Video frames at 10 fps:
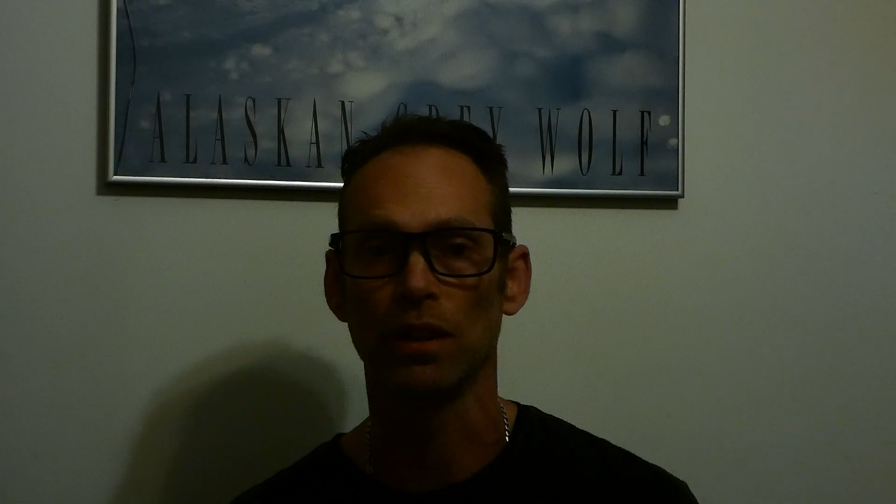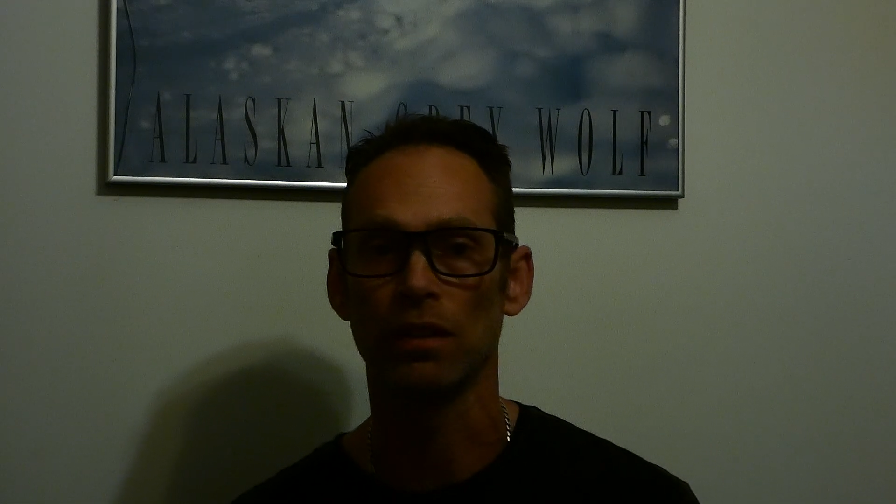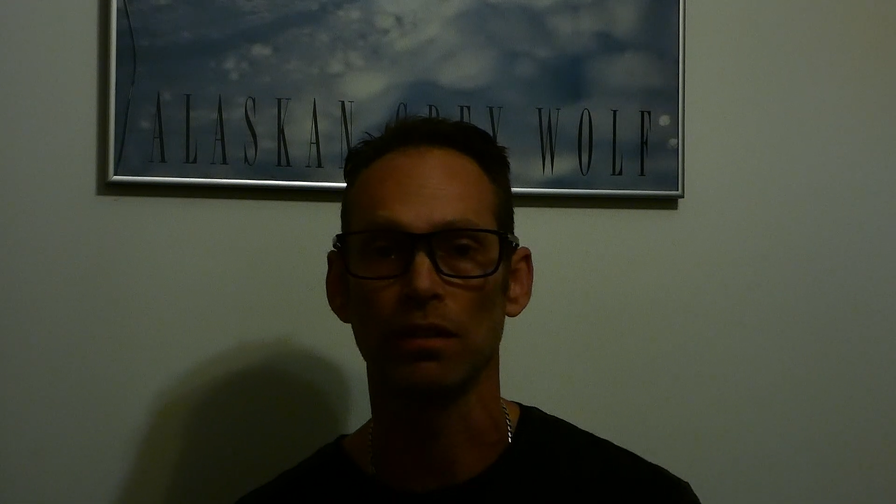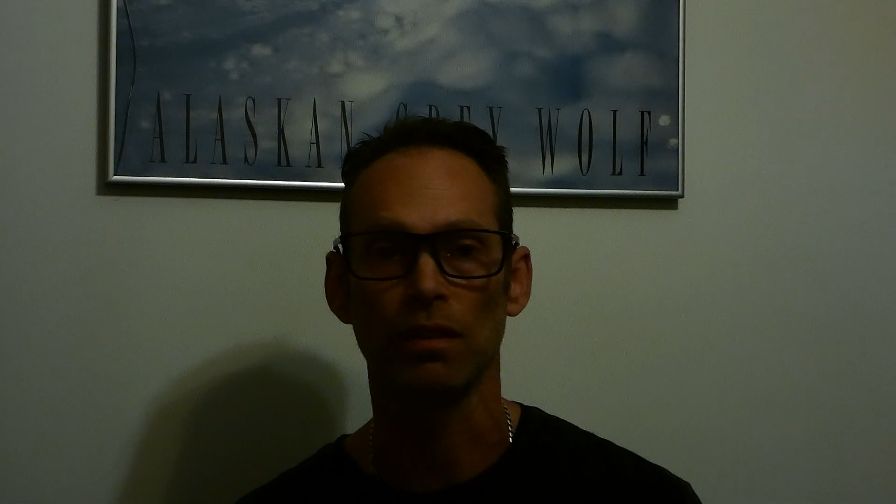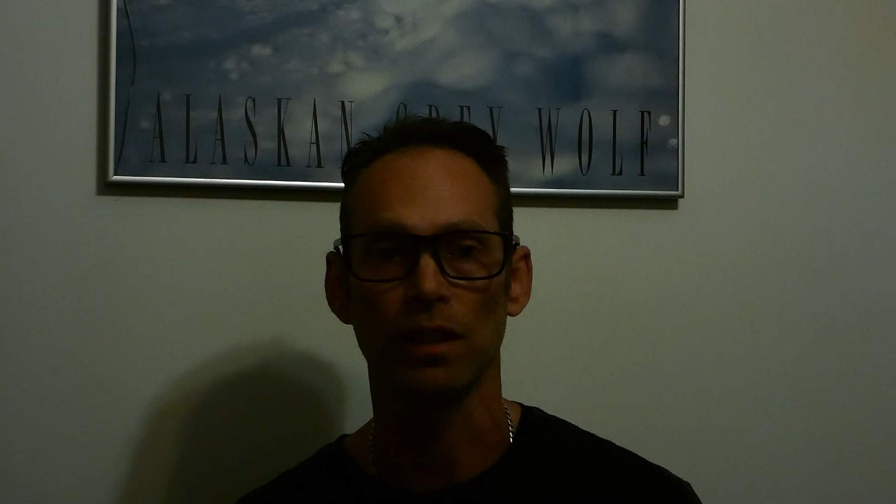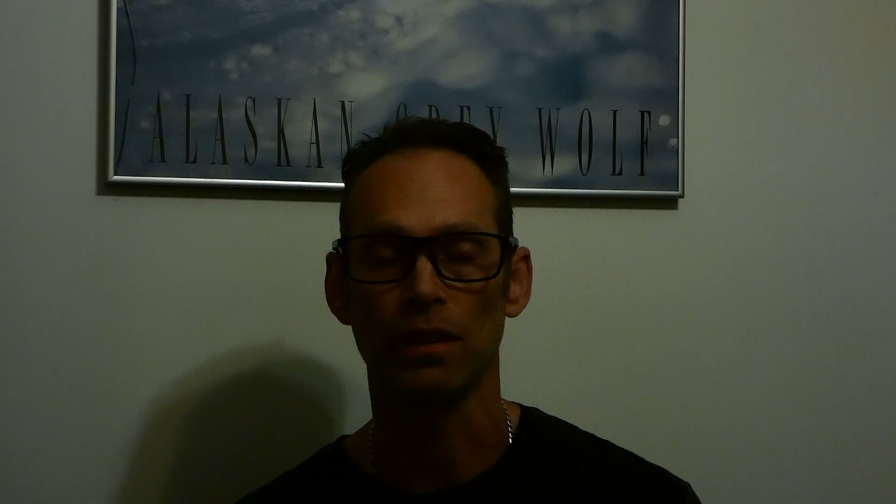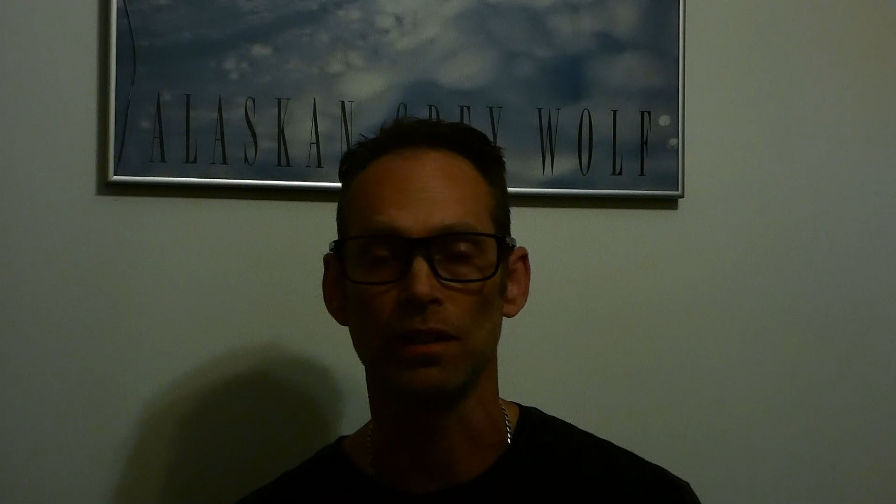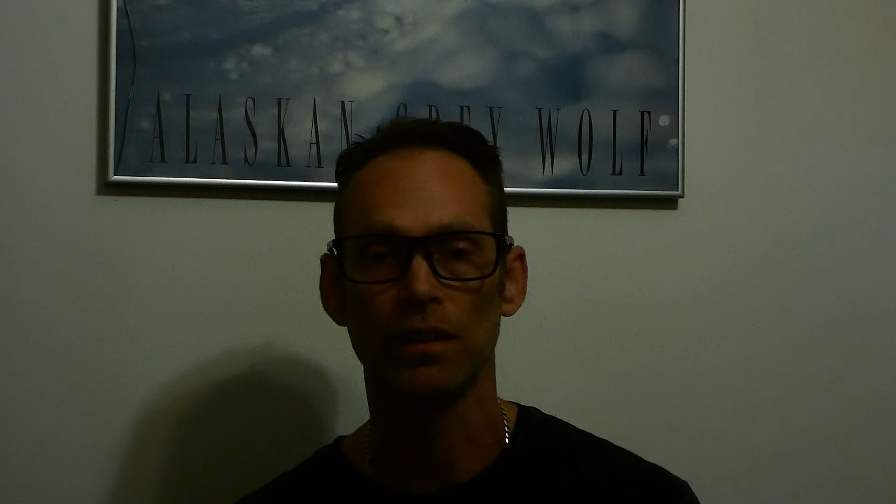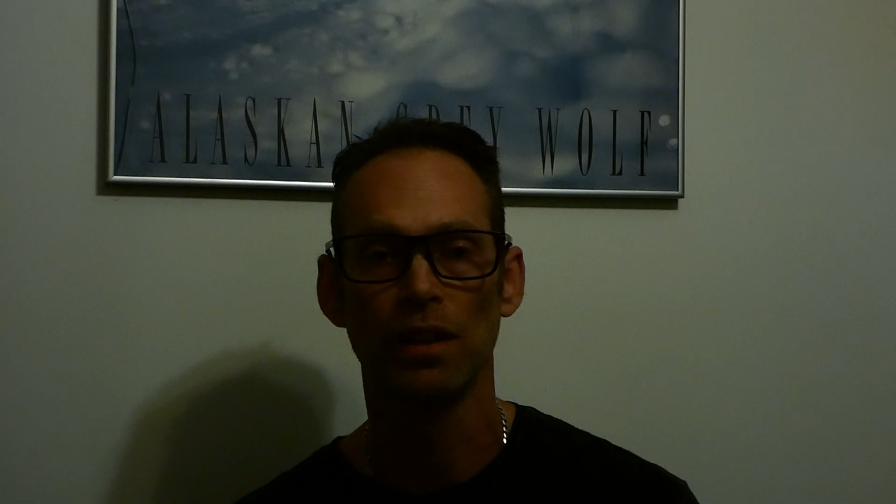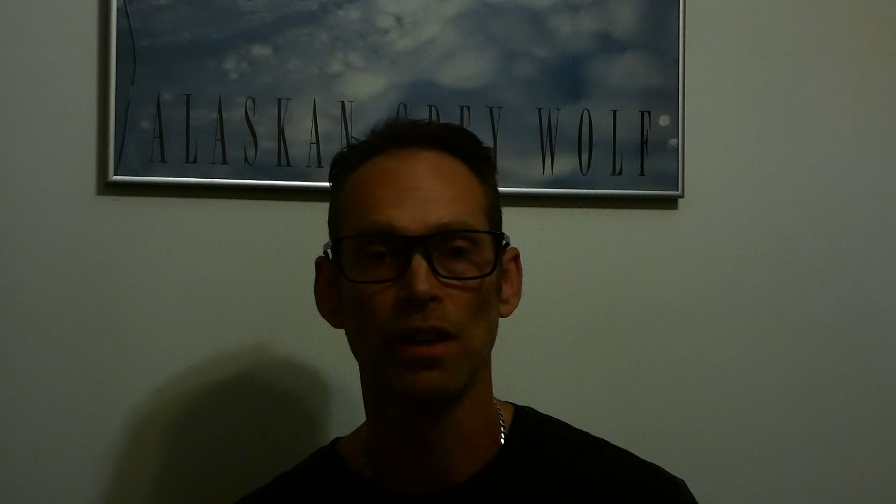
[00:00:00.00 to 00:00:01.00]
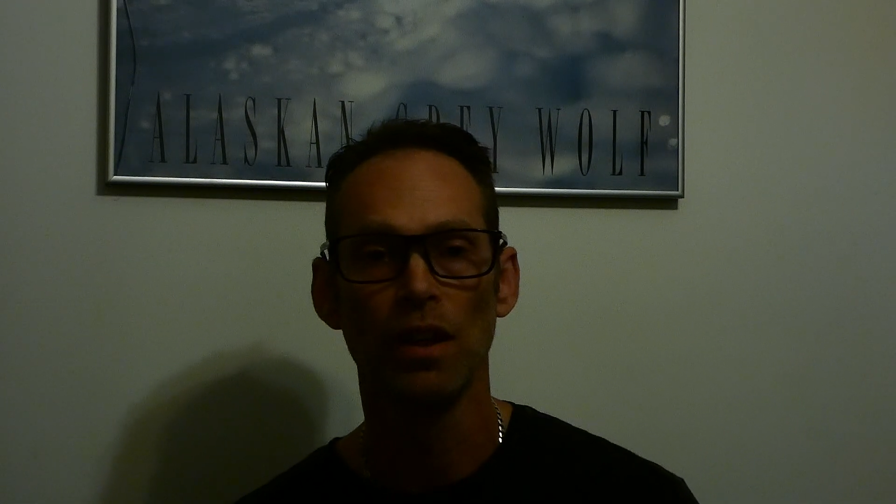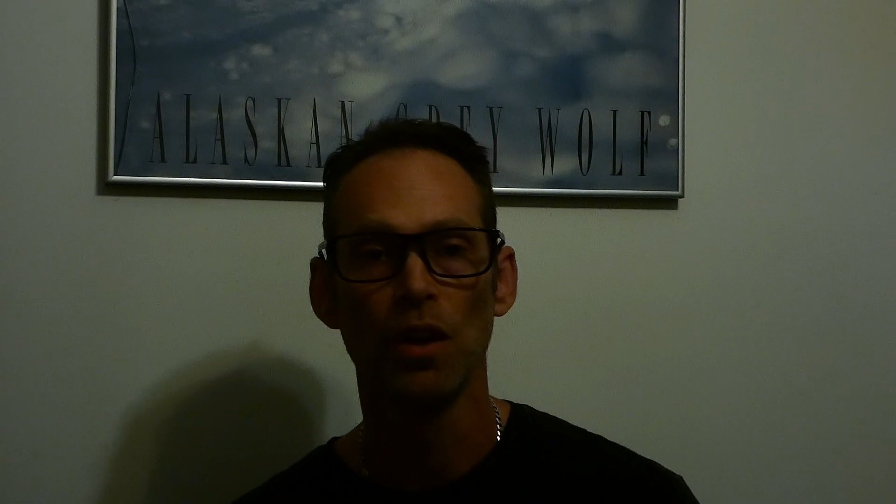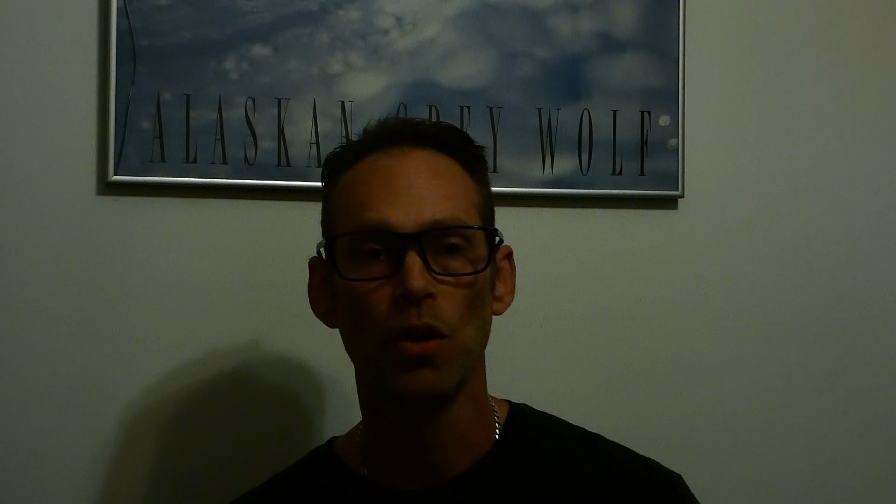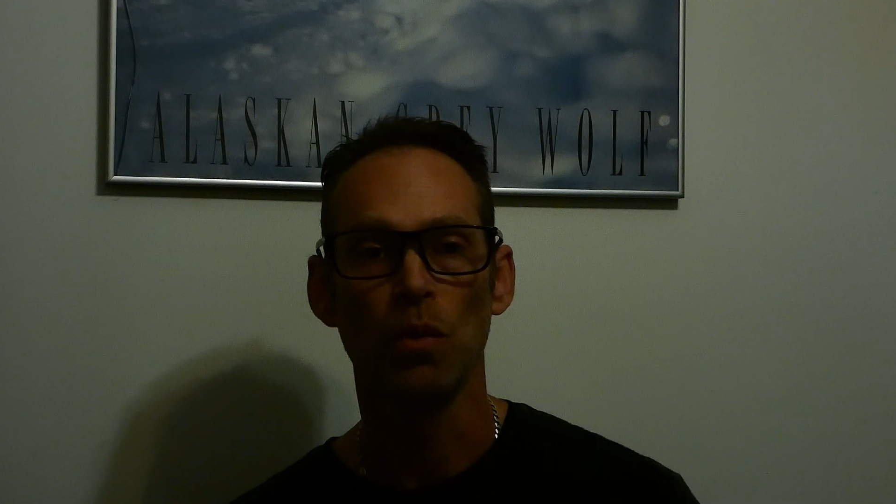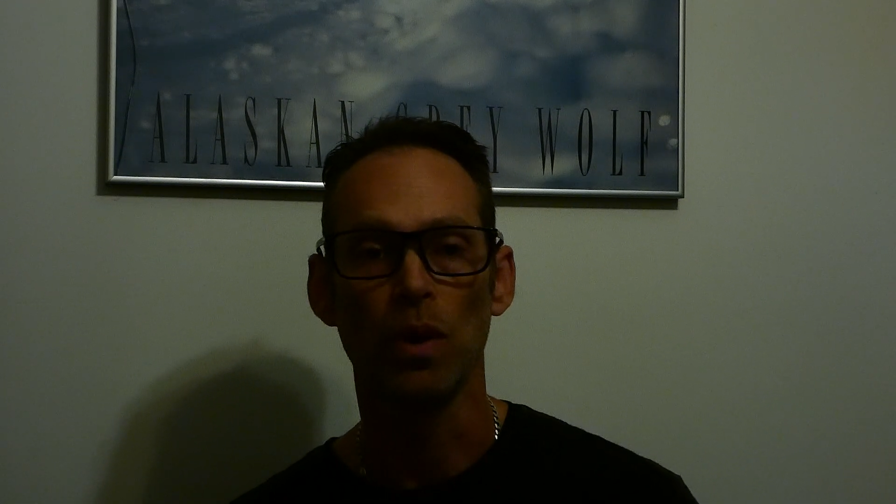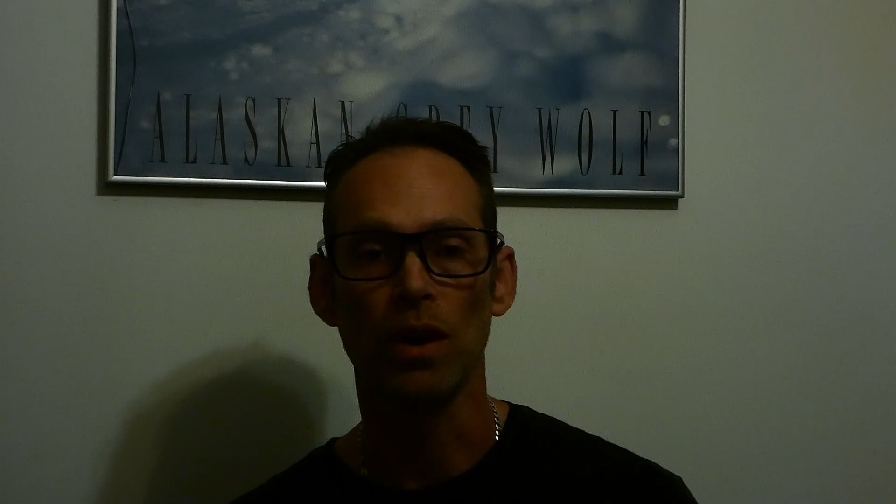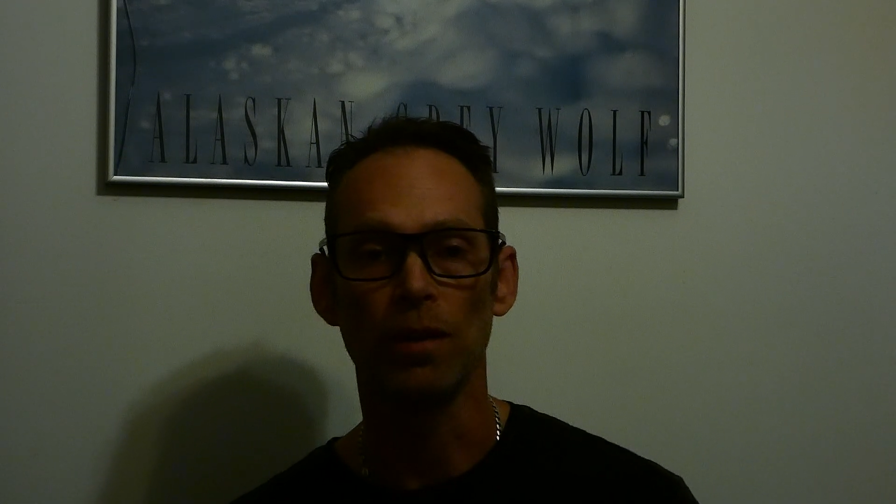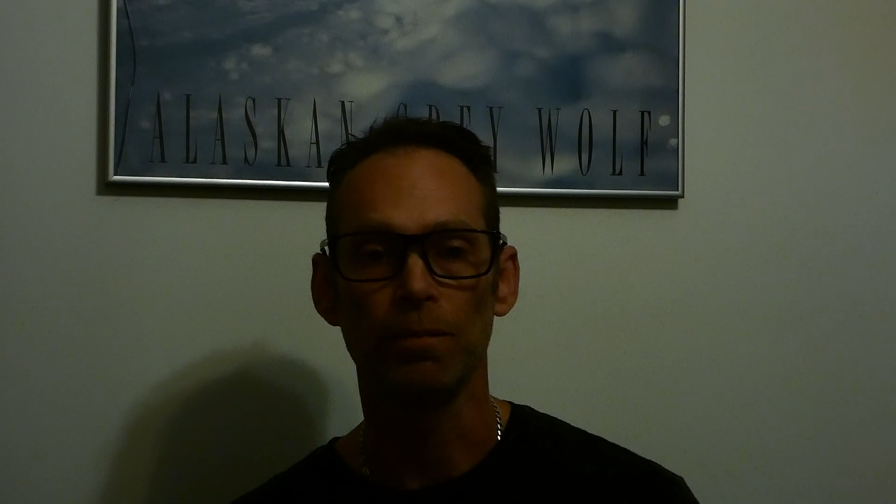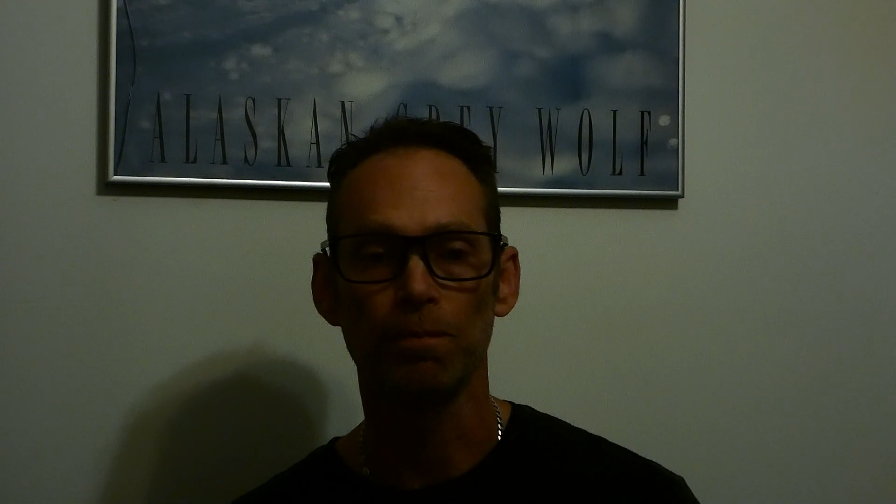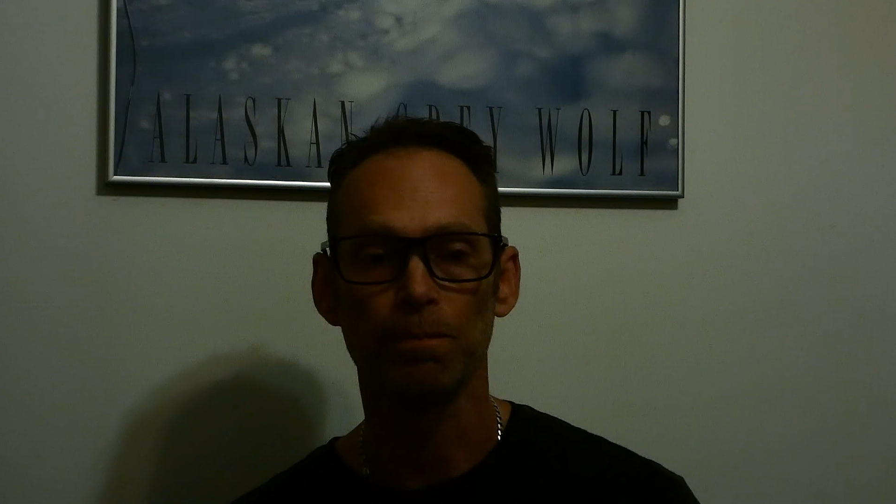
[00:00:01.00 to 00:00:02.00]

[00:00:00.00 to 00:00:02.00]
of other things. Well,